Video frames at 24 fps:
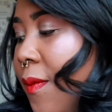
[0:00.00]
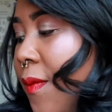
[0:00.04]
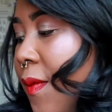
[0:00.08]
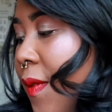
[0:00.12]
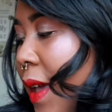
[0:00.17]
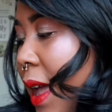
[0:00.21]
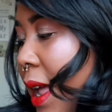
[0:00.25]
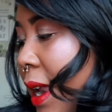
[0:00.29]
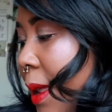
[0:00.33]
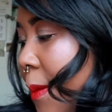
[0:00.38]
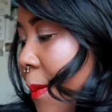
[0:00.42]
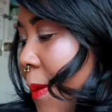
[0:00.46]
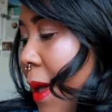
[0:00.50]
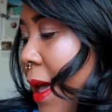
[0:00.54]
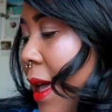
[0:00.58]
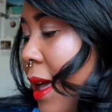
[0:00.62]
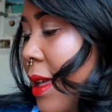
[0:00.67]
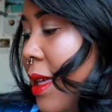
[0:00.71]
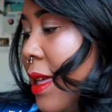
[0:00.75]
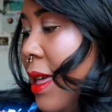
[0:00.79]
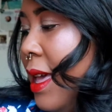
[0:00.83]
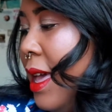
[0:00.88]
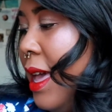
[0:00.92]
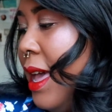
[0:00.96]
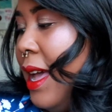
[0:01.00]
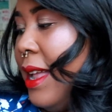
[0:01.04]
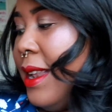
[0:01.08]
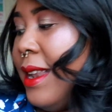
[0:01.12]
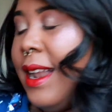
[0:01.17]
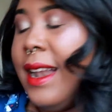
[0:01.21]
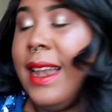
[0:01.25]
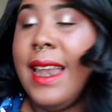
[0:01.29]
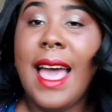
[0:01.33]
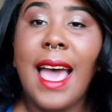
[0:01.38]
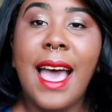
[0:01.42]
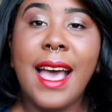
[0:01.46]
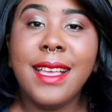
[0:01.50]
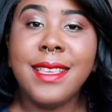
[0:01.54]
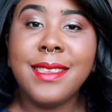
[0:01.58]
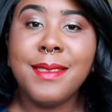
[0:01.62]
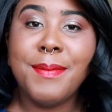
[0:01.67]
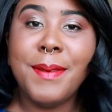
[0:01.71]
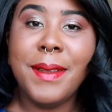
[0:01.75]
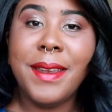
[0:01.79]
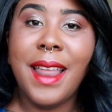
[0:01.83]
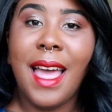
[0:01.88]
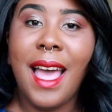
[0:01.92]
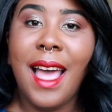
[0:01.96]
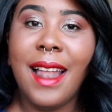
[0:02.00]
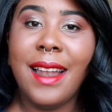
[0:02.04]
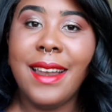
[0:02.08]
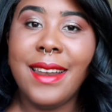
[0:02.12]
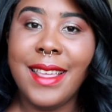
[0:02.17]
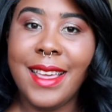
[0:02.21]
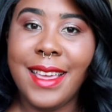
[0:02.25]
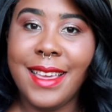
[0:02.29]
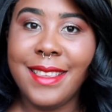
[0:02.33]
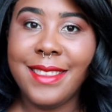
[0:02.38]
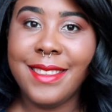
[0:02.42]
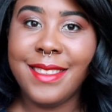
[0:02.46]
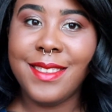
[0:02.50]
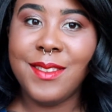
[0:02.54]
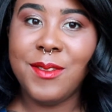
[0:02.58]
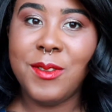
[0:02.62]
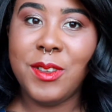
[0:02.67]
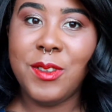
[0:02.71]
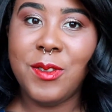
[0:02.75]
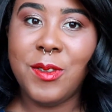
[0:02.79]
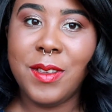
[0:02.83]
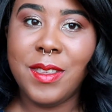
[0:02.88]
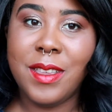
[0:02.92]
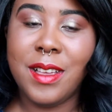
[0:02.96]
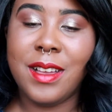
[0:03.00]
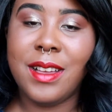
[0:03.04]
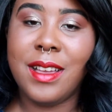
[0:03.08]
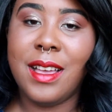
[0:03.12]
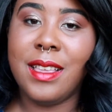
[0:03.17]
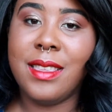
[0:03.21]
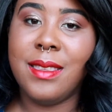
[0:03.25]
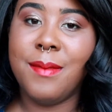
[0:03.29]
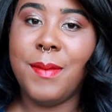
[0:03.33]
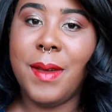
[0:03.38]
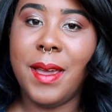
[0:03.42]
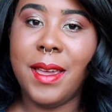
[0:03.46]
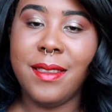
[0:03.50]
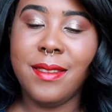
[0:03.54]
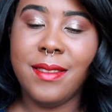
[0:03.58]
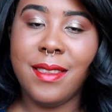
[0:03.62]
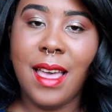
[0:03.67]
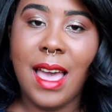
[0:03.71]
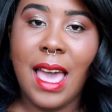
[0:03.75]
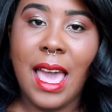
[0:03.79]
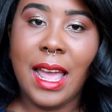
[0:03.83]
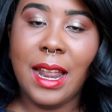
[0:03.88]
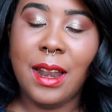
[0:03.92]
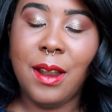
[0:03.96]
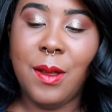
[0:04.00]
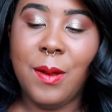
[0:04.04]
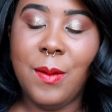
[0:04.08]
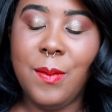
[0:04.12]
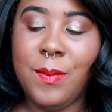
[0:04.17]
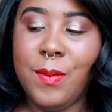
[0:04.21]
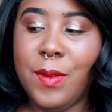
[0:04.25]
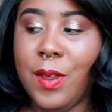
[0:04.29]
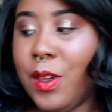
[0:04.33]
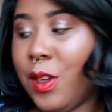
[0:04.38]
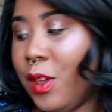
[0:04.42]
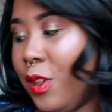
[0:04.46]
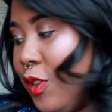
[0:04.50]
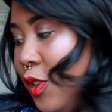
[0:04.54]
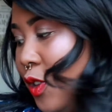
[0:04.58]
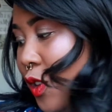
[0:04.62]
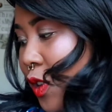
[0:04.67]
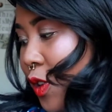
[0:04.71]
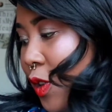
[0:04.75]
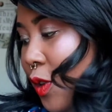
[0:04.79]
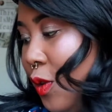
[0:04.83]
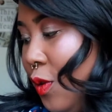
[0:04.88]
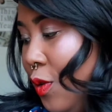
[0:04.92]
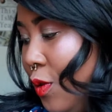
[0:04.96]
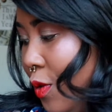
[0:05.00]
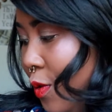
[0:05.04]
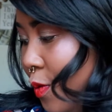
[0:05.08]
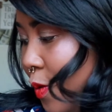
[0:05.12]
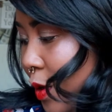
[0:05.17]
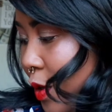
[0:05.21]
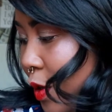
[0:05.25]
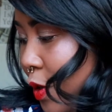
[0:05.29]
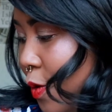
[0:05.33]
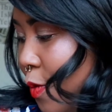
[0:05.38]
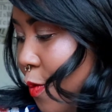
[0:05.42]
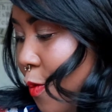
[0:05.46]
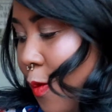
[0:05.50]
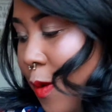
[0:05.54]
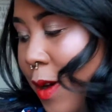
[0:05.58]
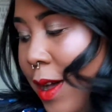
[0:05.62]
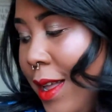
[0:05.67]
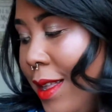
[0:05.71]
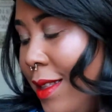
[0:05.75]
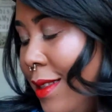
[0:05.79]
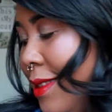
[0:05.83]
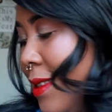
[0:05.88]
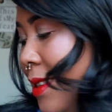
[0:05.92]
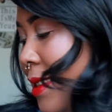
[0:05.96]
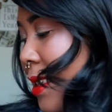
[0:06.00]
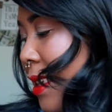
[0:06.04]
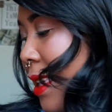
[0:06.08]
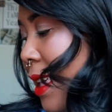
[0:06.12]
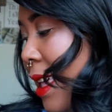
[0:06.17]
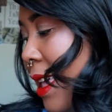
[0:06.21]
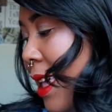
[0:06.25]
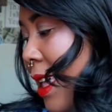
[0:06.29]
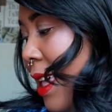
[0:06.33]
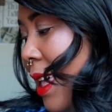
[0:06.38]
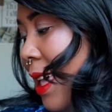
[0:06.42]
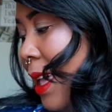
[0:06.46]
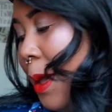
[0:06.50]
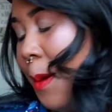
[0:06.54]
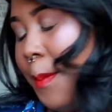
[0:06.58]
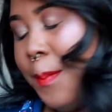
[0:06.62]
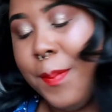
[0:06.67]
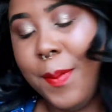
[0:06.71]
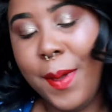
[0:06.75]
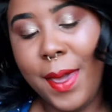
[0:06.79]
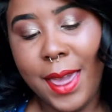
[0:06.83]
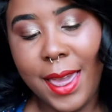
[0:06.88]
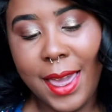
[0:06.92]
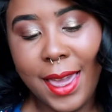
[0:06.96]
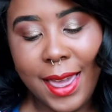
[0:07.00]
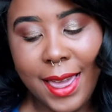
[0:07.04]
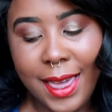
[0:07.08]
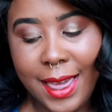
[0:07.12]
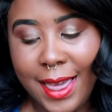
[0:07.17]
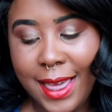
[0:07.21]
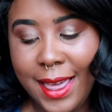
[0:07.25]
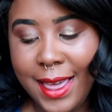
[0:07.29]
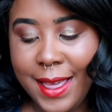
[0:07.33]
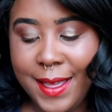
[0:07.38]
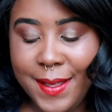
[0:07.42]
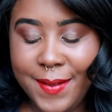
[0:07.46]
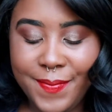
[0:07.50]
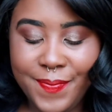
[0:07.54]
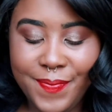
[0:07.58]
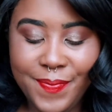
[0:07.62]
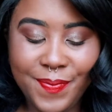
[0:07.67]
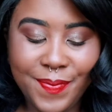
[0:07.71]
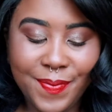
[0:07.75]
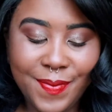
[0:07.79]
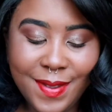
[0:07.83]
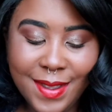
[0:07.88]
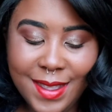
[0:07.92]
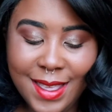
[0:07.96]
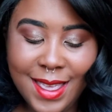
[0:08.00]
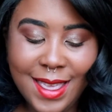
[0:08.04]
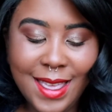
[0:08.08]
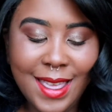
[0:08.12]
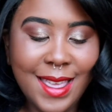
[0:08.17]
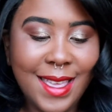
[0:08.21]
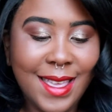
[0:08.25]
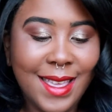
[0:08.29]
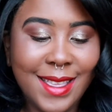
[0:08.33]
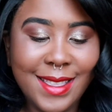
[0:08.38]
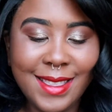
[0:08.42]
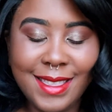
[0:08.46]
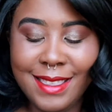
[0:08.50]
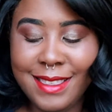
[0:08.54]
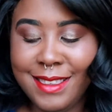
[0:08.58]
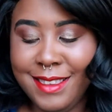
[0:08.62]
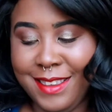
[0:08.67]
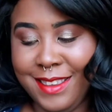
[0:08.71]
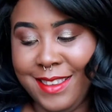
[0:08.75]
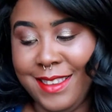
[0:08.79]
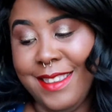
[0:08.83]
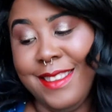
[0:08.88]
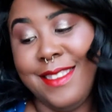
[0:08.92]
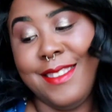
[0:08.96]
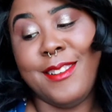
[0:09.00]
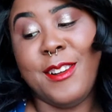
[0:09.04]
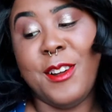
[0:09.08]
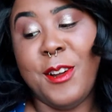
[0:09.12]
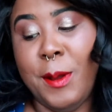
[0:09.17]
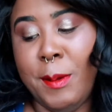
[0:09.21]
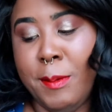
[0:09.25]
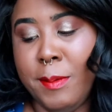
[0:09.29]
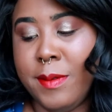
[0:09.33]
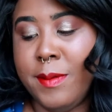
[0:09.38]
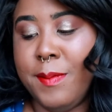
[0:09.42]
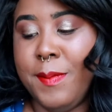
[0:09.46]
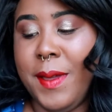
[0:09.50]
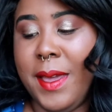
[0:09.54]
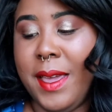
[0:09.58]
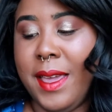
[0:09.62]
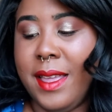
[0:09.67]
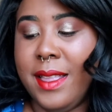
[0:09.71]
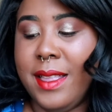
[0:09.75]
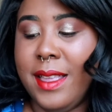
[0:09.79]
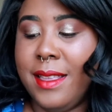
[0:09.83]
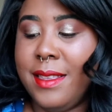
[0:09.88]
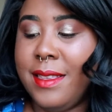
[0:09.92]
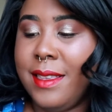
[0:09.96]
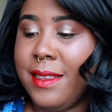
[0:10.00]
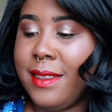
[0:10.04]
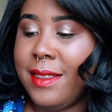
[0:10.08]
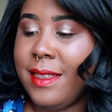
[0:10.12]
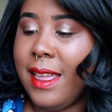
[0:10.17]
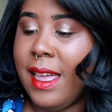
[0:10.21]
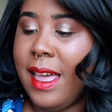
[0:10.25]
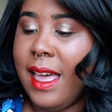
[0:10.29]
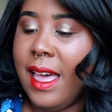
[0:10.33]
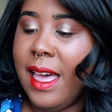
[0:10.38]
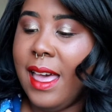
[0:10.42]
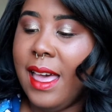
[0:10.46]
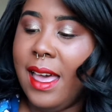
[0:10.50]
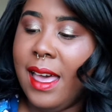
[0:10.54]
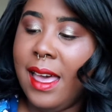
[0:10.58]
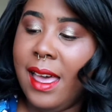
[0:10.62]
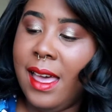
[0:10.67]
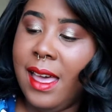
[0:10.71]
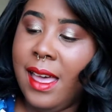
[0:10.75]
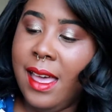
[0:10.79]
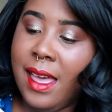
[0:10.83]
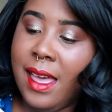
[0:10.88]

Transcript: Fanny pack. The last but not least, which was a customized item, you could choose what you want. Me, this is just screams me. This is the